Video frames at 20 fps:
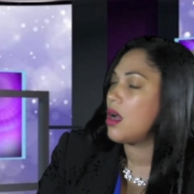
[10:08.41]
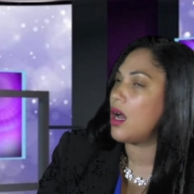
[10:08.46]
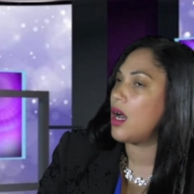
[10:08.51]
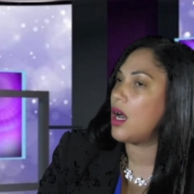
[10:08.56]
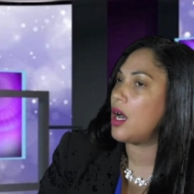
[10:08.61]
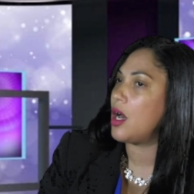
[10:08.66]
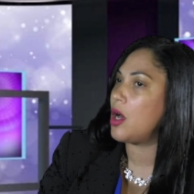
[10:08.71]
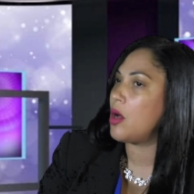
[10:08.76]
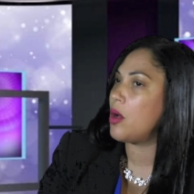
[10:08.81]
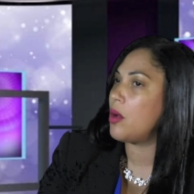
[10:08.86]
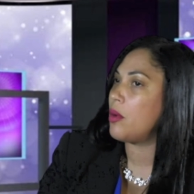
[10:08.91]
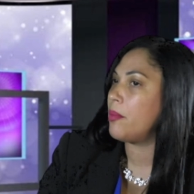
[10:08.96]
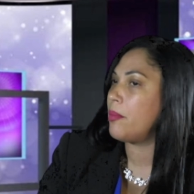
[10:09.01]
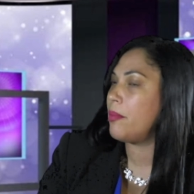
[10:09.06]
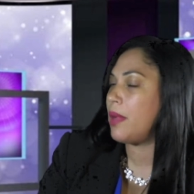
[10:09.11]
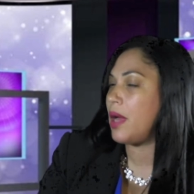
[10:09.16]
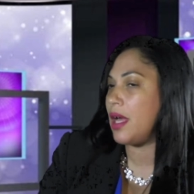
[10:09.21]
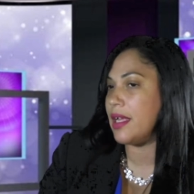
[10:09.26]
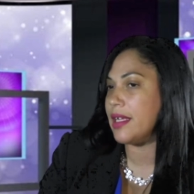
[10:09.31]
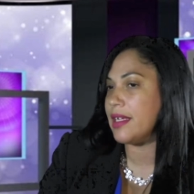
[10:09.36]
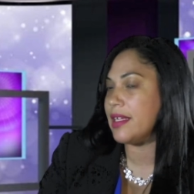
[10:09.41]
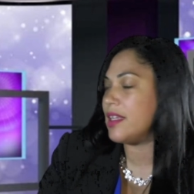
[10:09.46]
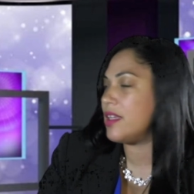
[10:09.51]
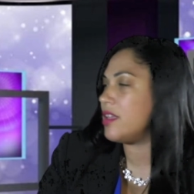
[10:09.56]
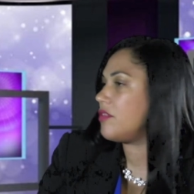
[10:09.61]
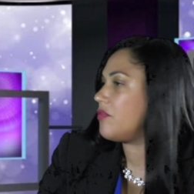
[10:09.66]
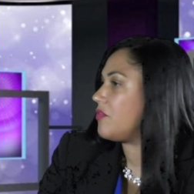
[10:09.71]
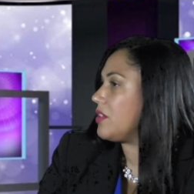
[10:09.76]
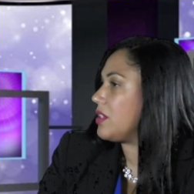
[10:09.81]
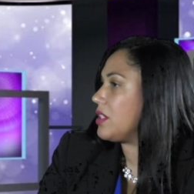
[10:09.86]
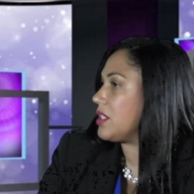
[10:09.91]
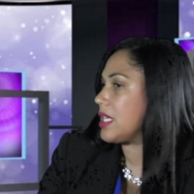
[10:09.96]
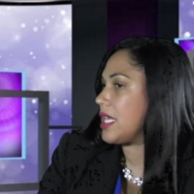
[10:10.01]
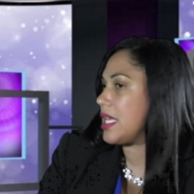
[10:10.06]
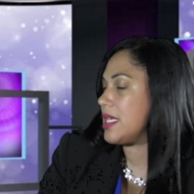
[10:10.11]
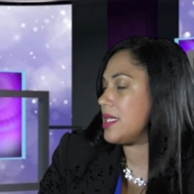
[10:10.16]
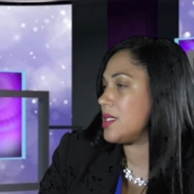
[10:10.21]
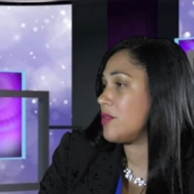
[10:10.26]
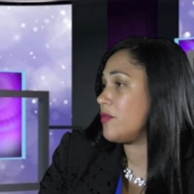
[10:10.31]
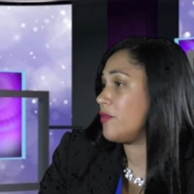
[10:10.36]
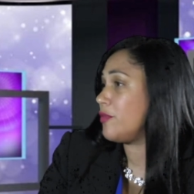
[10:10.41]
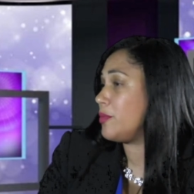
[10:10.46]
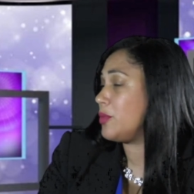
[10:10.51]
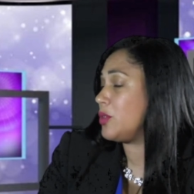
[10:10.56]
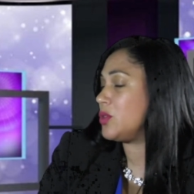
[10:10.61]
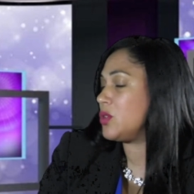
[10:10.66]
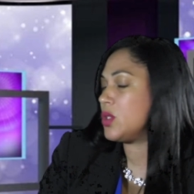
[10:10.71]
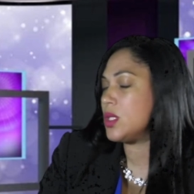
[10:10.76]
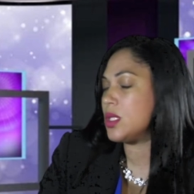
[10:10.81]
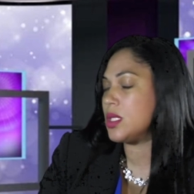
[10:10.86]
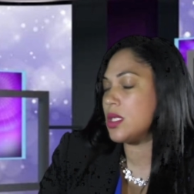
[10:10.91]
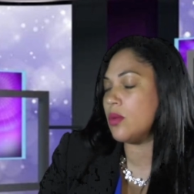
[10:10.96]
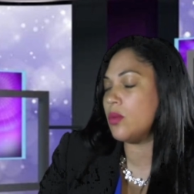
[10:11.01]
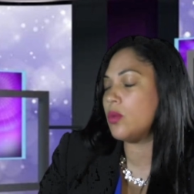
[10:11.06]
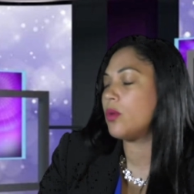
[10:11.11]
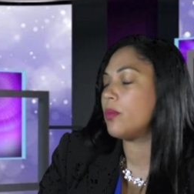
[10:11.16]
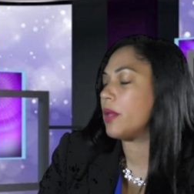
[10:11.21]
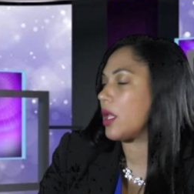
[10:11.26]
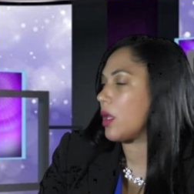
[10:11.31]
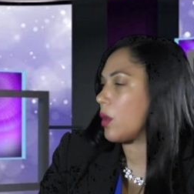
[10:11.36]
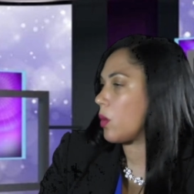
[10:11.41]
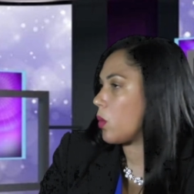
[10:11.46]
Um, but if in a case of emergency, we'll make